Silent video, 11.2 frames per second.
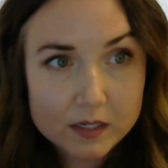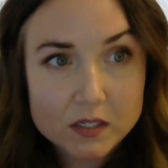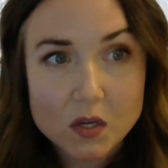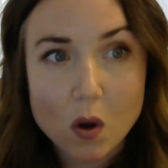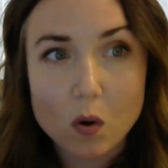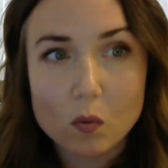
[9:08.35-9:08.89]

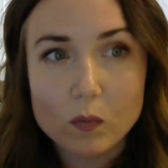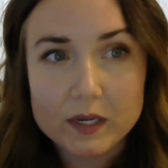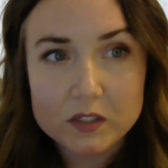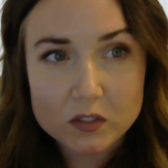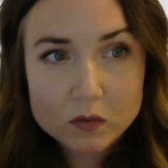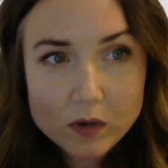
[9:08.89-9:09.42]
So we
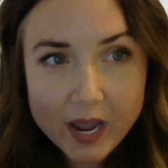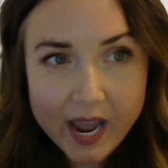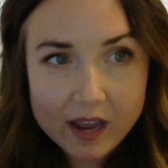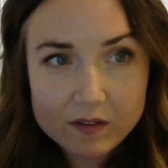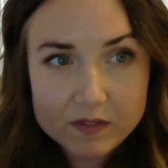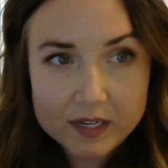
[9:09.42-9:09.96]
do
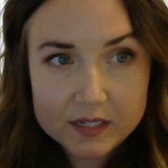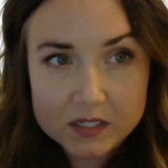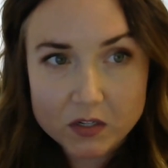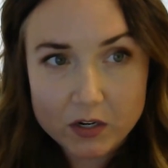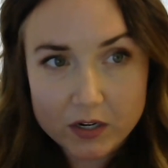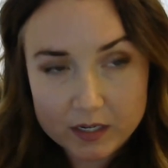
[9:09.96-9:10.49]
have these
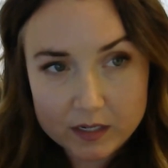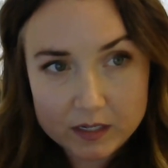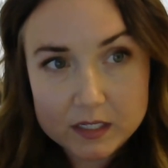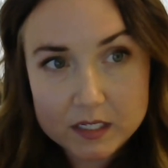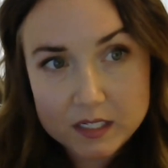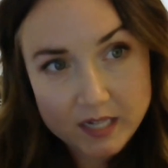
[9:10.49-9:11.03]
certain
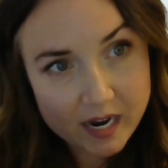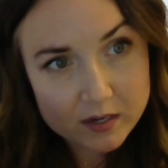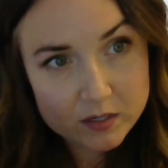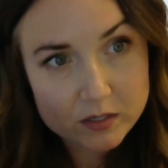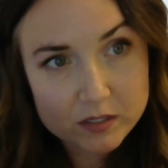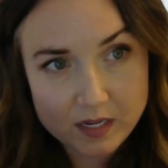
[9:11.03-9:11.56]

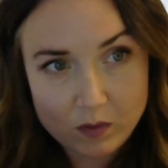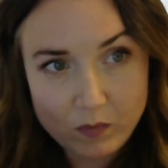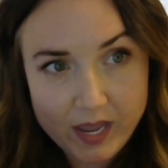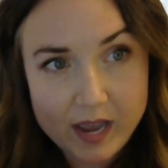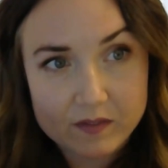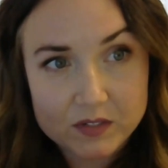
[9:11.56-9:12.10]
standards that we
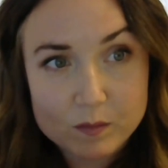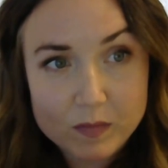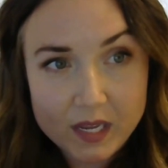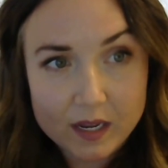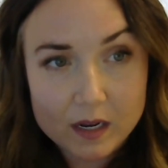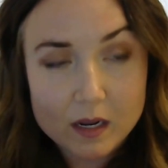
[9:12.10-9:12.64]
have to
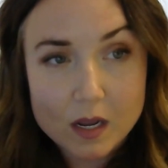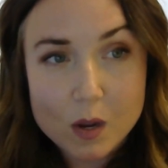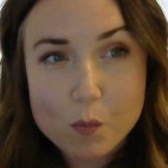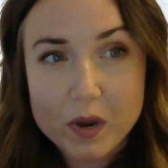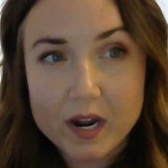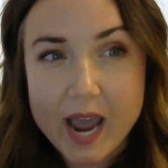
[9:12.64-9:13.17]
meet,
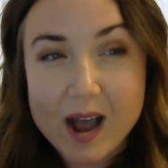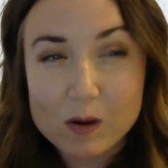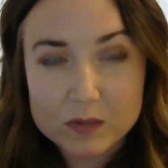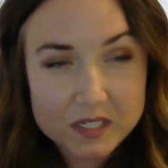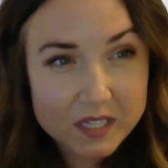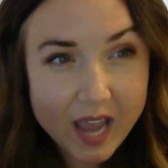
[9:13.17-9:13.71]
but
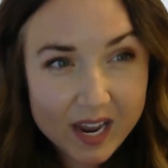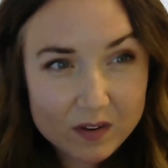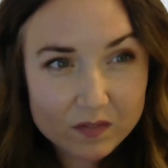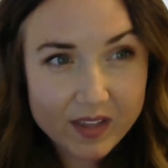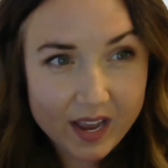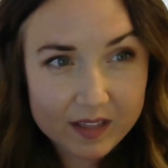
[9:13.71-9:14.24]
outside
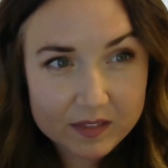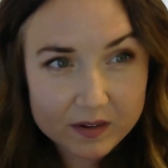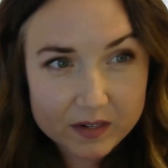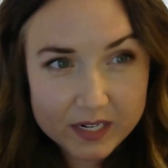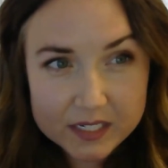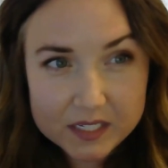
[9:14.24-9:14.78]
of that, there
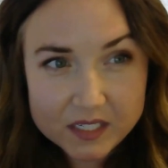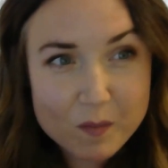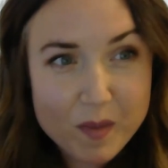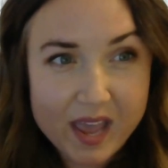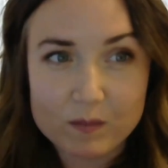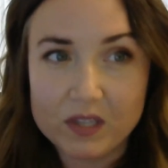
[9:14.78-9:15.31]
is some
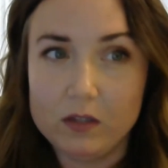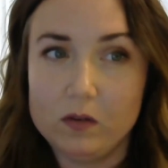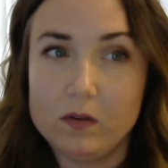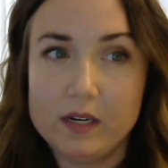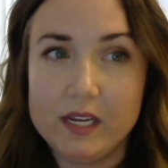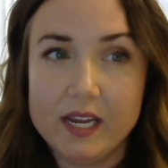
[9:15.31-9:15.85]

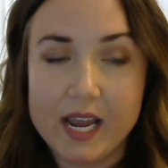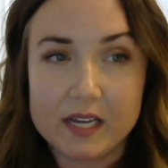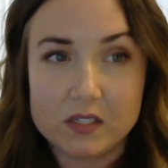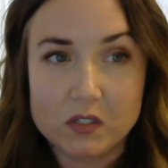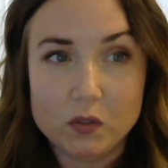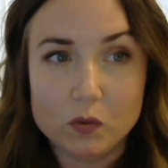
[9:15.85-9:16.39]
ambiguity
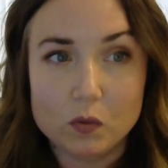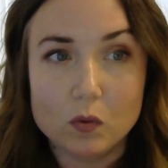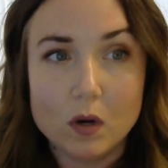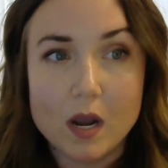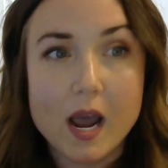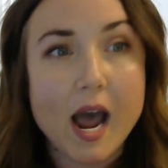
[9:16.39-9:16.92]
as
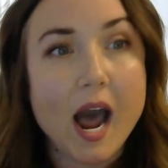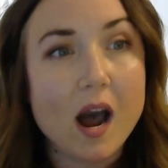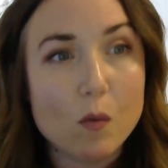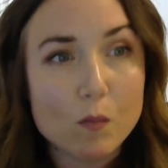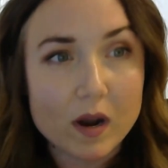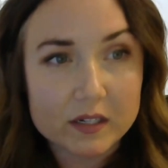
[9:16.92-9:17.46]
to
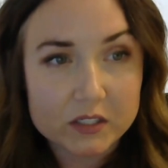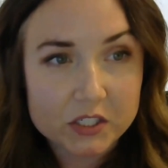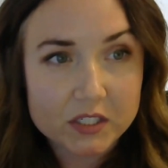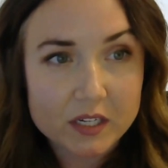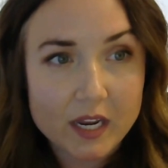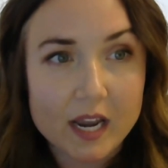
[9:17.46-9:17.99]
how
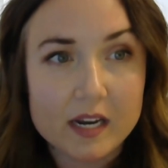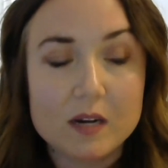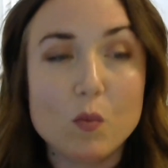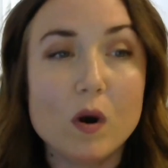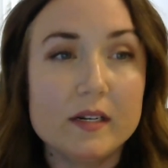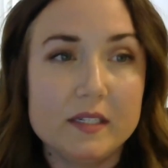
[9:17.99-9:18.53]
much and
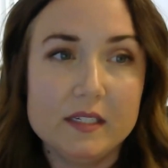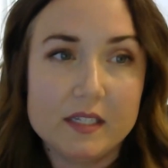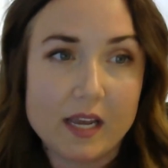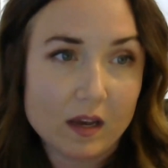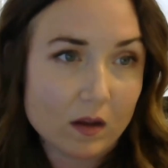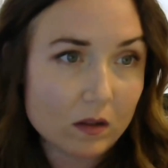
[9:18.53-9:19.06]
in what
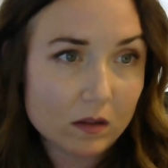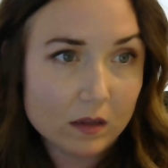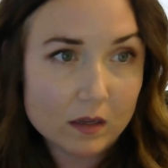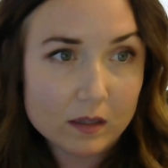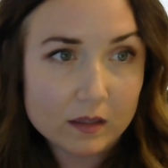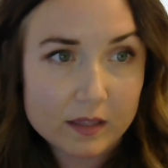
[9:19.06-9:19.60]
detail
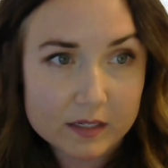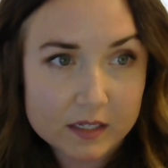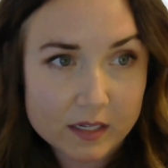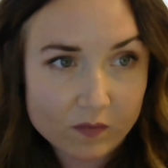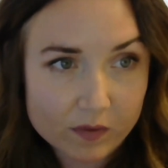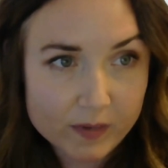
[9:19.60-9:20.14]
this
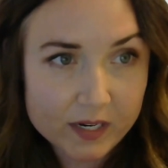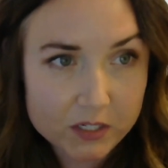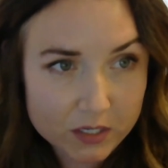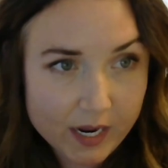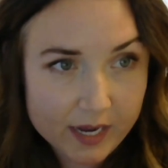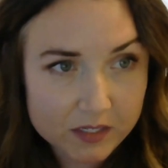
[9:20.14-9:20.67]

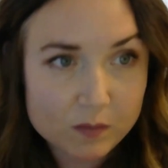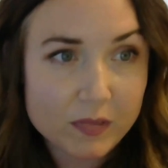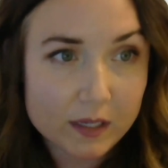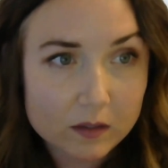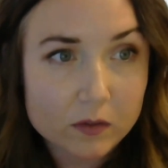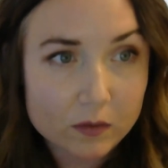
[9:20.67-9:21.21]
information has to
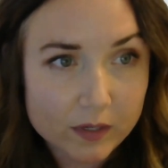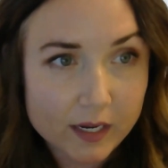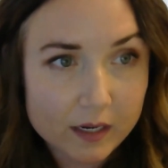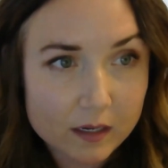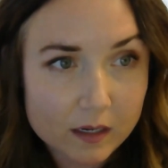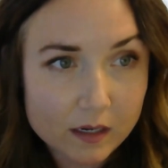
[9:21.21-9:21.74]
be
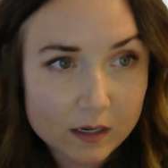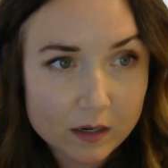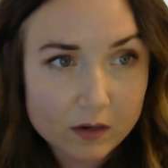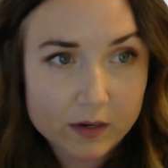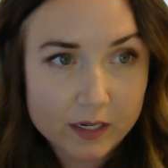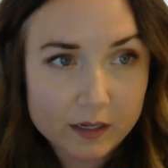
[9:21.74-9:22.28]
included in our
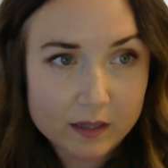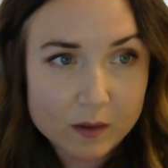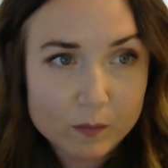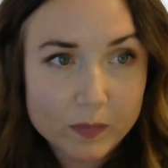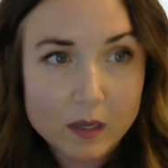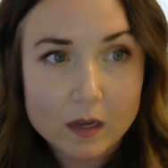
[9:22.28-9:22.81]

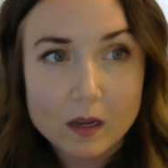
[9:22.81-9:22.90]
curriculum.